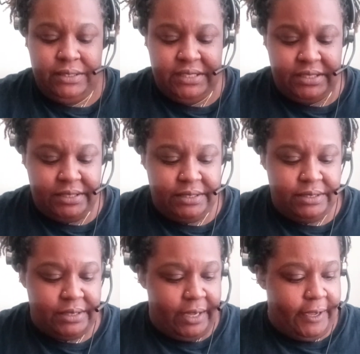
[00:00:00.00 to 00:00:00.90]
This
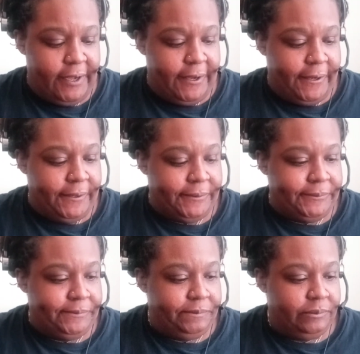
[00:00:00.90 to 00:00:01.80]
is. Uh,
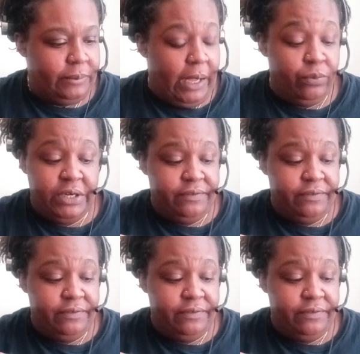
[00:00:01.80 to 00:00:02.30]
I wouldn't